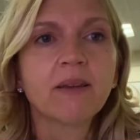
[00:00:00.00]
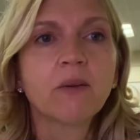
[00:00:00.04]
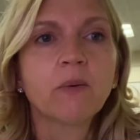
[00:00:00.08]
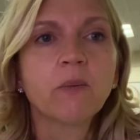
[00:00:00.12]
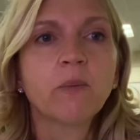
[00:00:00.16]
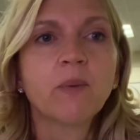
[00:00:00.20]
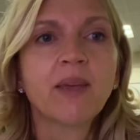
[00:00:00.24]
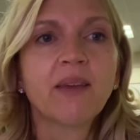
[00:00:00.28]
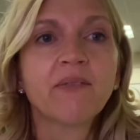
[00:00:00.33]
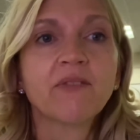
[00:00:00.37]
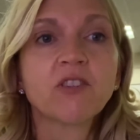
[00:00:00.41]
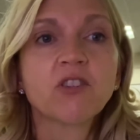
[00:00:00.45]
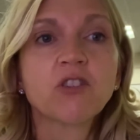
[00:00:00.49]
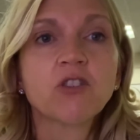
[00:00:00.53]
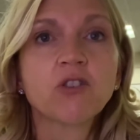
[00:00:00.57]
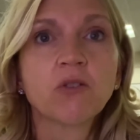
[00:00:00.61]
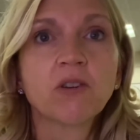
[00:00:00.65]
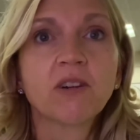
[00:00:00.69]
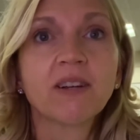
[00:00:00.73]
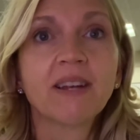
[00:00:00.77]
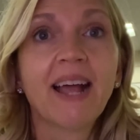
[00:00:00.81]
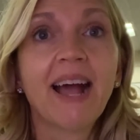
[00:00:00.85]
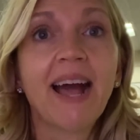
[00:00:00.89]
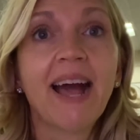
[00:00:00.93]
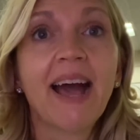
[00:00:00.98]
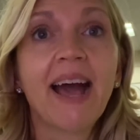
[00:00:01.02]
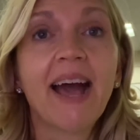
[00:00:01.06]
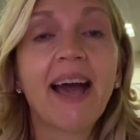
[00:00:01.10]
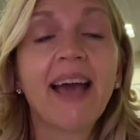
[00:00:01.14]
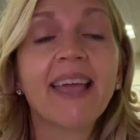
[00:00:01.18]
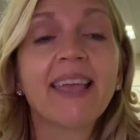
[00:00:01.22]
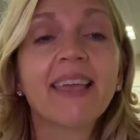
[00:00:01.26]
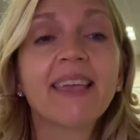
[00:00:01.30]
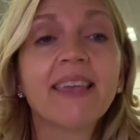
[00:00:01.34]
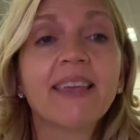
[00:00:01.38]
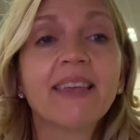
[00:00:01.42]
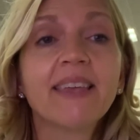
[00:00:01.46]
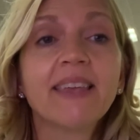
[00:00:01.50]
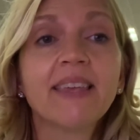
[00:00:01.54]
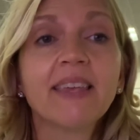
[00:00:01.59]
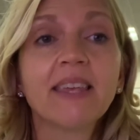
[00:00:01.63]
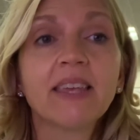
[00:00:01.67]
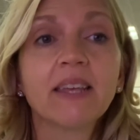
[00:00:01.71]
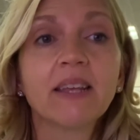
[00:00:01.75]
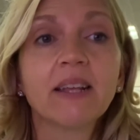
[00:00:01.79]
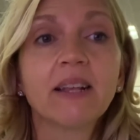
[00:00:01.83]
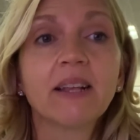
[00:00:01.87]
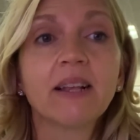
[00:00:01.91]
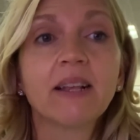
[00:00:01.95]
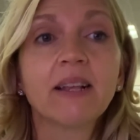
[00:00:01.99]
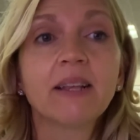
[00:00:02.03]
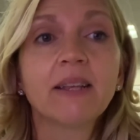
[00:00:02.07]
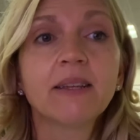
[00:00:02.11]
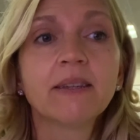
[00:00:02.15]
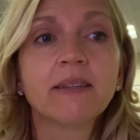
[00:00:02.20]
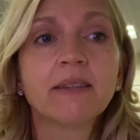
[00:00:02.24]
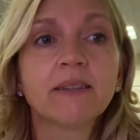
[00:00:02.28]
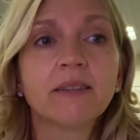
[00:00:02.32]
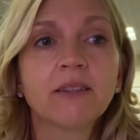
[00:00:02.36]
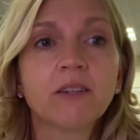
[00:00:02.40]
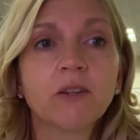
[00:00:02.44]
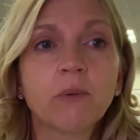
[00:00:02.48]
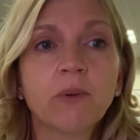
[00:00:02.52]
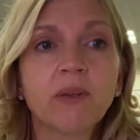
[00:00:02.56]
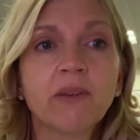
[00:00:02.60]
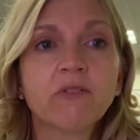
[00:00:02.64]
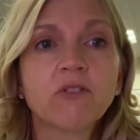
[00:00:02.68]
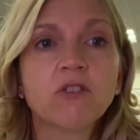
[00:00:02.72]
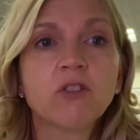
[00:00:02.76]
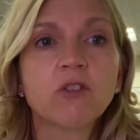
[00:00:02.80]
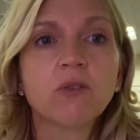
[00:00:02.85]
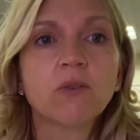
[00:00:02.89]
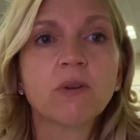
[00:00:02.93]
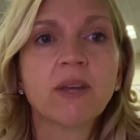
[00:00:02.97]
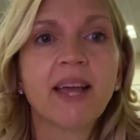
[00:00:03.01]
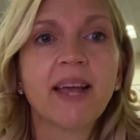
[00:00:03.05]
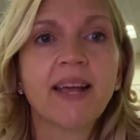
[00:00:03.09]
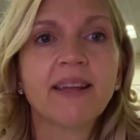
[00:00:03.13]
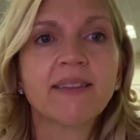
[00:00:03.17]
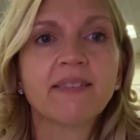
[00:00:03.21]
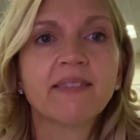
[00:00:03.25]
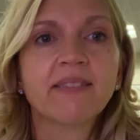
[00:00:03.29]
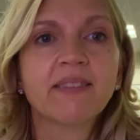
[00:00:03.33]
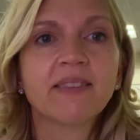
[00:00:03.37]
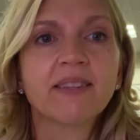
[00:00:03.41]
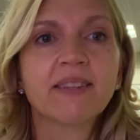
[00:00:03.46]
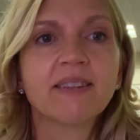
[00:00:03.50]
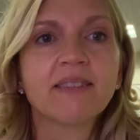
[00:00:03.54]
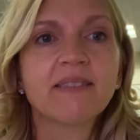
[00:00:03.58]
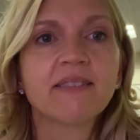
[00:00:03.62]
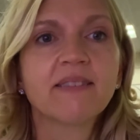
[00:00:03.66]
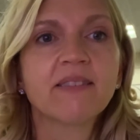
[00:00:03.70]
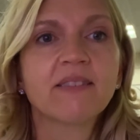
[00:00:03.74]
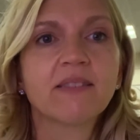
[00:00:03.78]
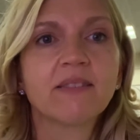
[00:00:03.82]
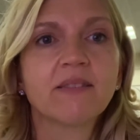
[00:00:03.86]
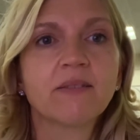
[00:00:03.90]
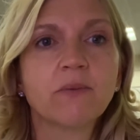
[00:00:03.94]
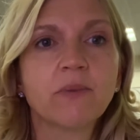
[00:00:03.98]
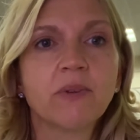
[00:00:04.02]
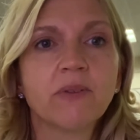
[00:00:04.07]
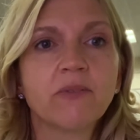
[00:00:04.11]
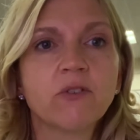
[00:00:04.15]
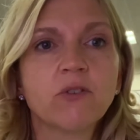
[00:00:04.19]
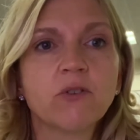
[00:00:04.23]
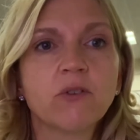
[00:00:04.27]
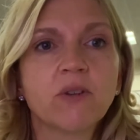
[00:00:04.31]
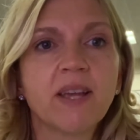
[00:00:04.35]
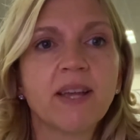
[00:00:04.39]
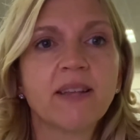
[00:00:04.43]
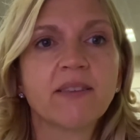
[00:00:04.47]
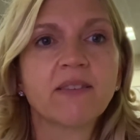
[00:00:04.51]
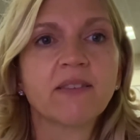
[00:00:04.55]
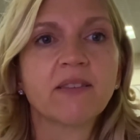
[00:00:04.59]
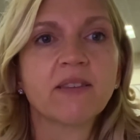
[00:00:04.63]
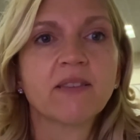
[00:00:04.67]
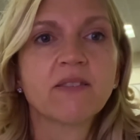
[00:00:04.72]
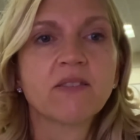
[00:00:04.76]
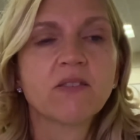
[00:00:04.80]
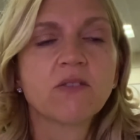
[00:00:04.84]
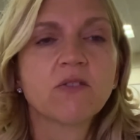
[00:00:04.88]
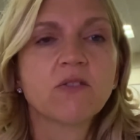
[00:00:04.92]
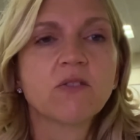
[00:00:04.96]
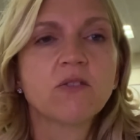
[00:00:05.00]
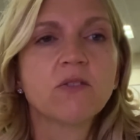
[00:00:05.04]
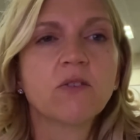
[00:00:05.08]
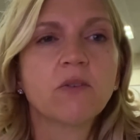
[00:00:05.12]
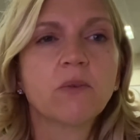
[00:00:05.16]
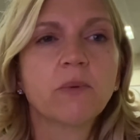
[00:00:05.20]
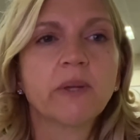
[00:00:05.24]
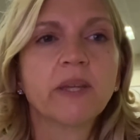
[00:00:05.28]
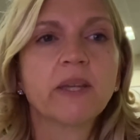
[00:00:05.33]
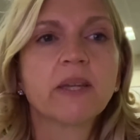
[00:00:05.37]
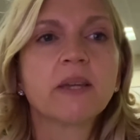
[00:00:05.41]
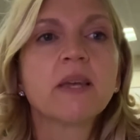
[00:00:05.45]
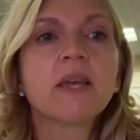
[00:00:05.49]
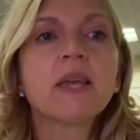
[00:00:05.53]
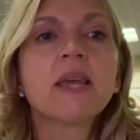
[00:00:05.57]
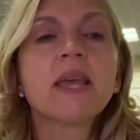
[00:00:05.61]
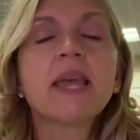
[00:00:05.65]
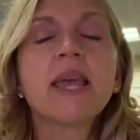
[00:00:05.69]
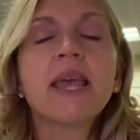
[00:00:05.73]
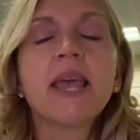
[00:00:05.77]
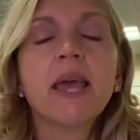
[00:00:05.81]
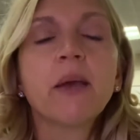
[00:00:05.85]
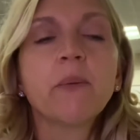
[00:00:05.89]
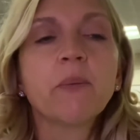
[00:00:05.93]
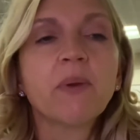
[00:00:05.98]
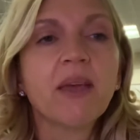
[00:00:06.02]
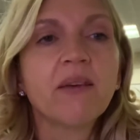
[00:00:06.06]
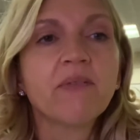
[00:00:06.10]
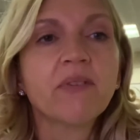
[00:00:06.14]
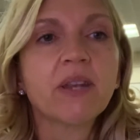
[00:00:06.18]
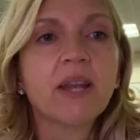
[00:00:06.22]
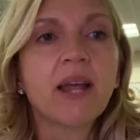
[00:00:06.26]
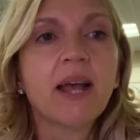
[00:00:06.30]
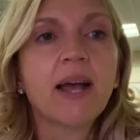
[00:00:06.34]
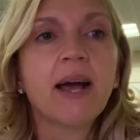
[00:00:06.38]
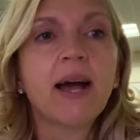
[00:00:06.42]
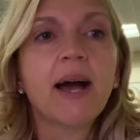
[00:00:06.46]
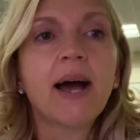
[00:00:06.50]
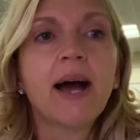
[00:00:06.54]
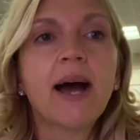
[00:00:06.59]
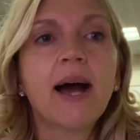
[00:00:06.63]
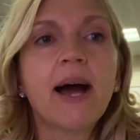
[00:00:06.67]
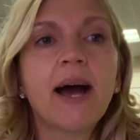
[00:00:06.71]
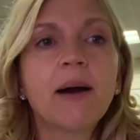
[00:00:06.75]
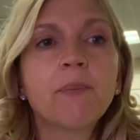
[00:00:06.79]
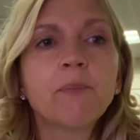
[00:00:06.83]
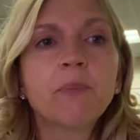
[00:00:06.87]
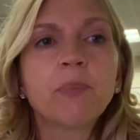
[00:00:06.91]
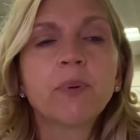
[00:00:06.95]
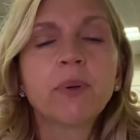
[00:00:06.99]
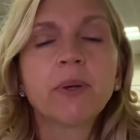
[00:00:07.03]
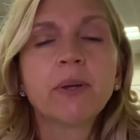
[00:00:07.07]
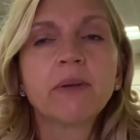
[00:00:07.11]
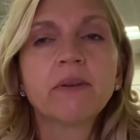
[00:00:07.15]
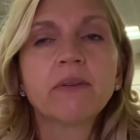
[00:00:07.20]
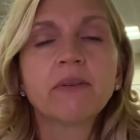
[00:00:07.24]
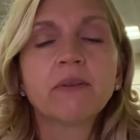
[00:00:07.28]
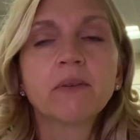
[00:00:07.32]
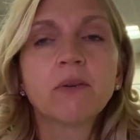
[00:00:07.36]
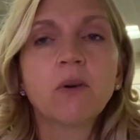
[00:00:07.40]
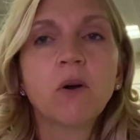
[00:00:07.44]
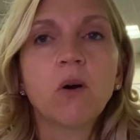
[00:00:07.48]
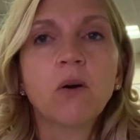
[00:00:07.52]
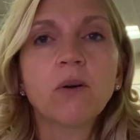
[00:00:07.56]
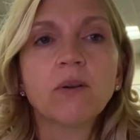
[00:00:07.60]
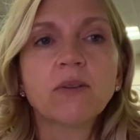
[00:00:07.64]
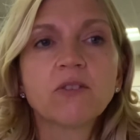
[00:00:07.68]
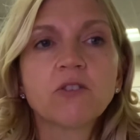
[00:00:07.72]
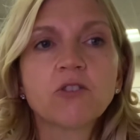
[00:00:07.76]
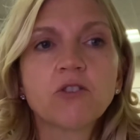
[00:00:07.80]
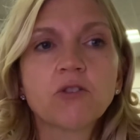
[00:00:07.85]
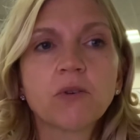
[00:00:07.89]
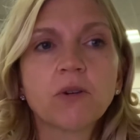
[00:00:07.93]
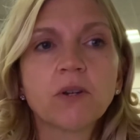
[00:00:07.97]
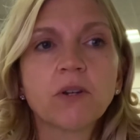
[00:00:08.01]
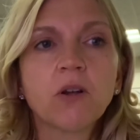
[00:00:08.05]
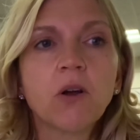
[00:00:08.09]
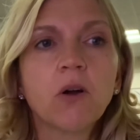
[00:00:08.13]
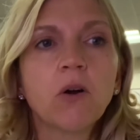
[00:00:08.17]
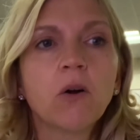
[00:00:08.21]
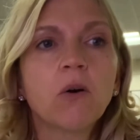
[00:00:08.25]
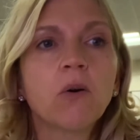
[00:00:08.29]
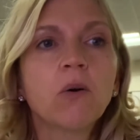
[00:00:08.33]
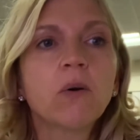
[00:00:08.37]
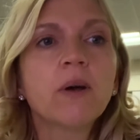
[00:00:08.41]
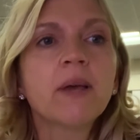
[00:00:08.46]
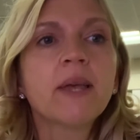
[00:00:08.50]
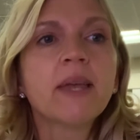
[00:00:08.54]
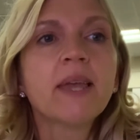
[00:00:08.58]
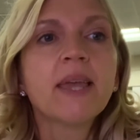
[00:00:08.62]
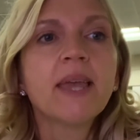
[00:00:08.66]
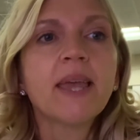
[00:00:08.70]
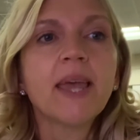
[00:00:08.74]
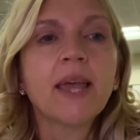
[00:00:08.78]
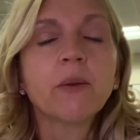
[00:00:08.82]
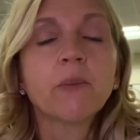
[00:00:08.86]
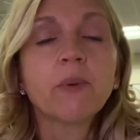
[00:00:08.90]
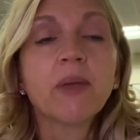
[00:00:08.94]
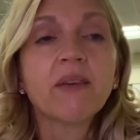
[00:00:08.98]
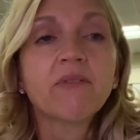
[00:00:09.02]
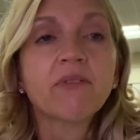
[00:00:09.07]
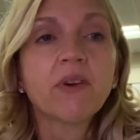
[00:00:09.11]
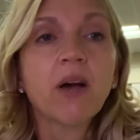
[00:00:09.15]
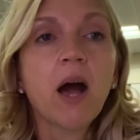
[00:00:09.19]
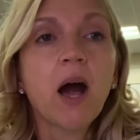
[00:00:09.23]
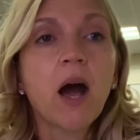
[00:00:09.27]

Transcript: We have a short I, ill. Here we have 2 consonants. We have 2 consonants here too, don't we? And we have an op, short O. And we have